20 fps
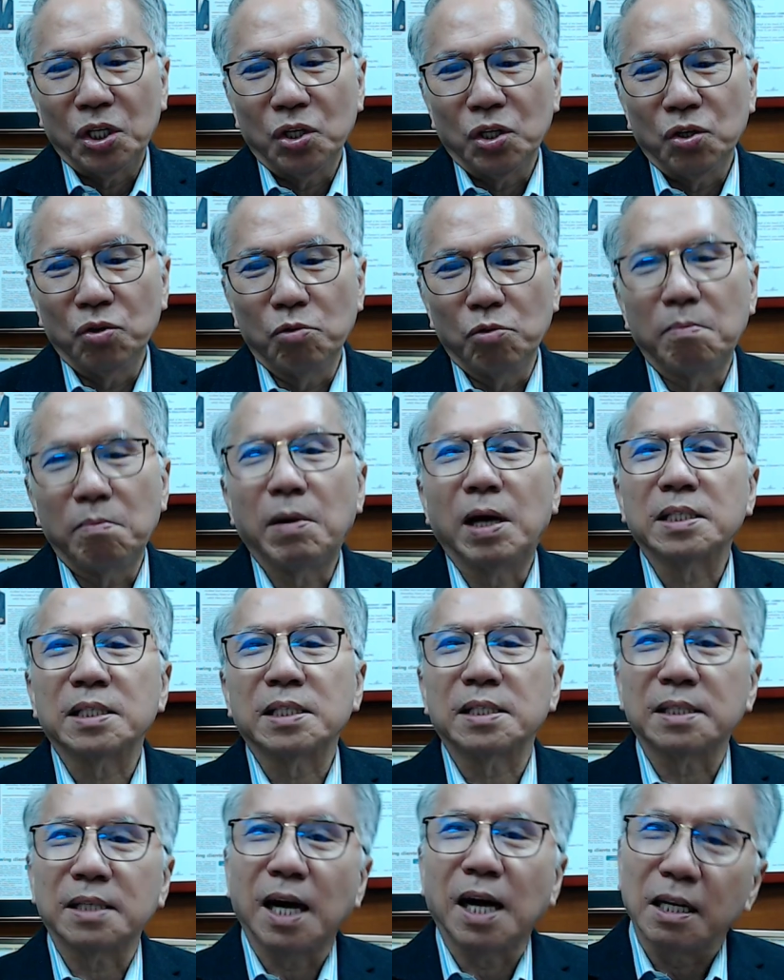you must
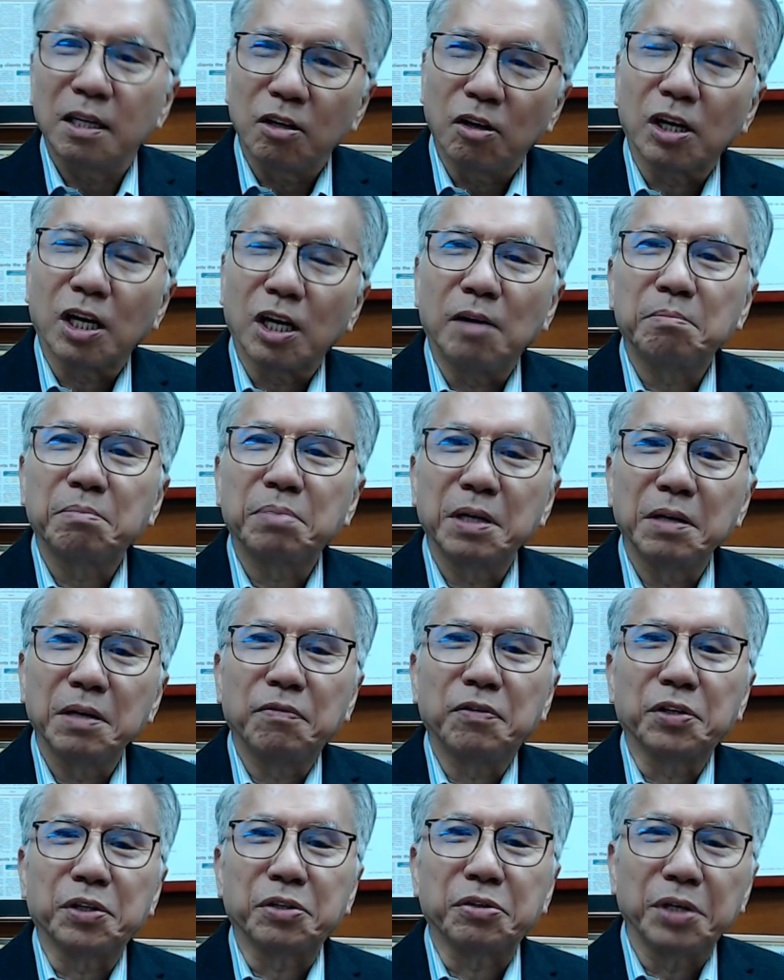start your company
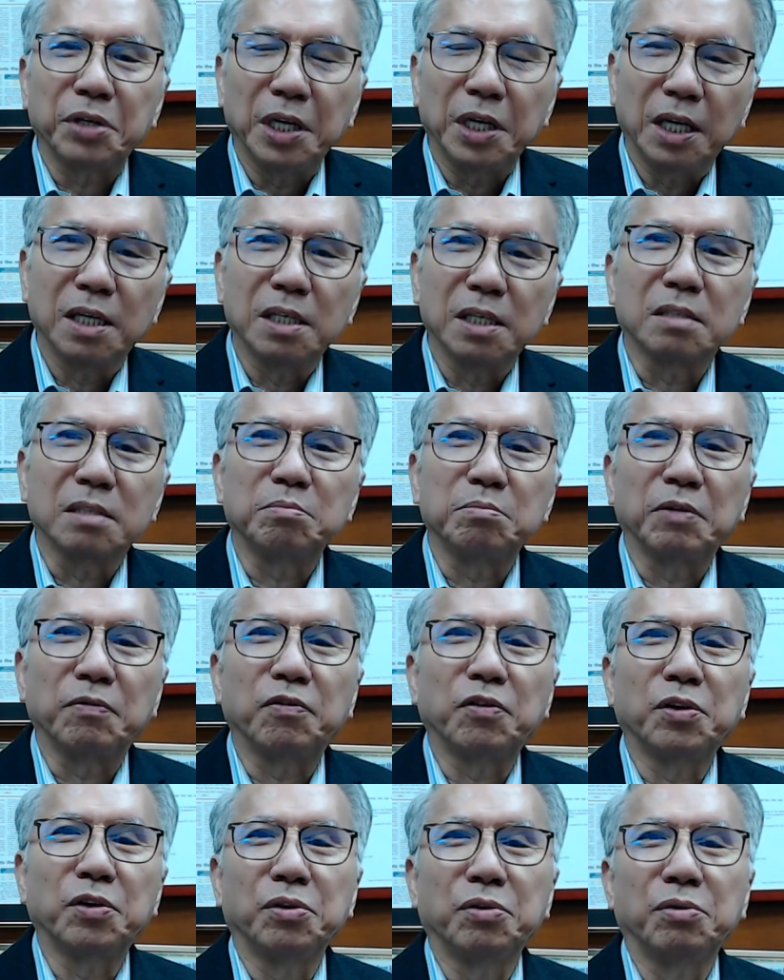for 3 years
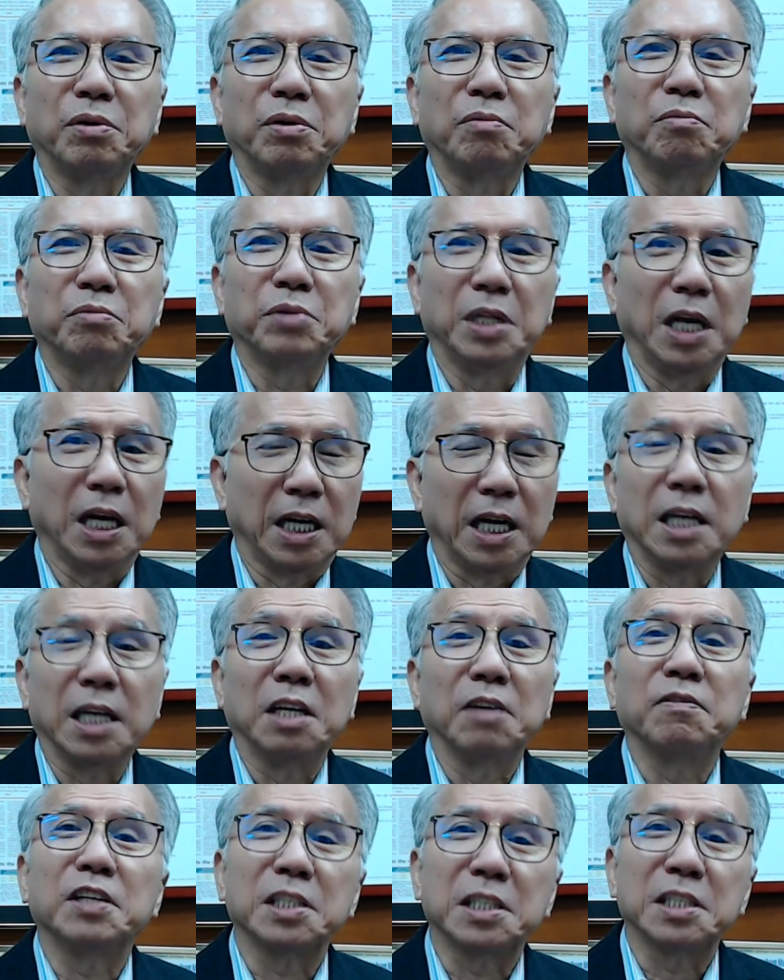before they can
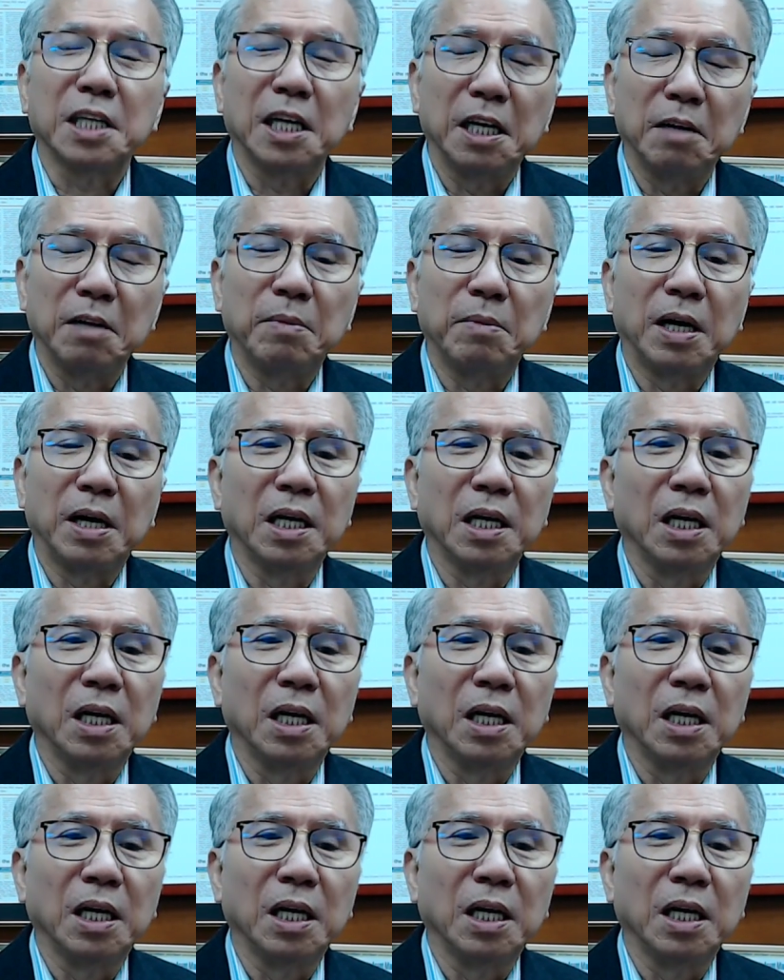give us any money.